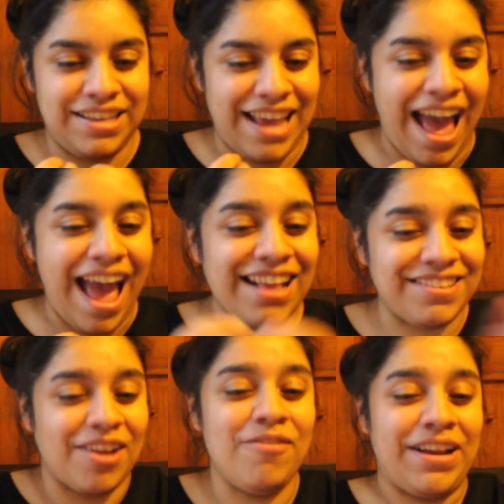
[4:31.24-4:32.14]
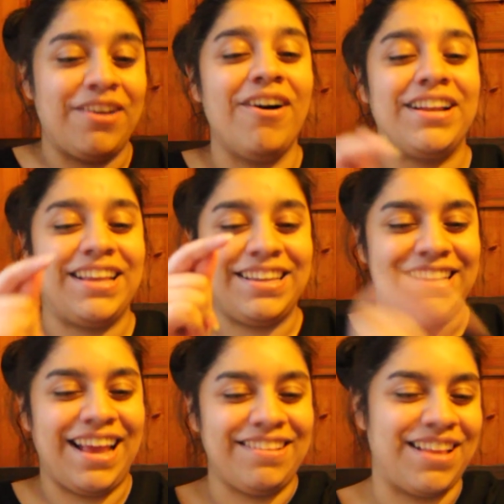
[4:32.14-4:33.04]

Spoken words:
Yes! Oh my god. Yes,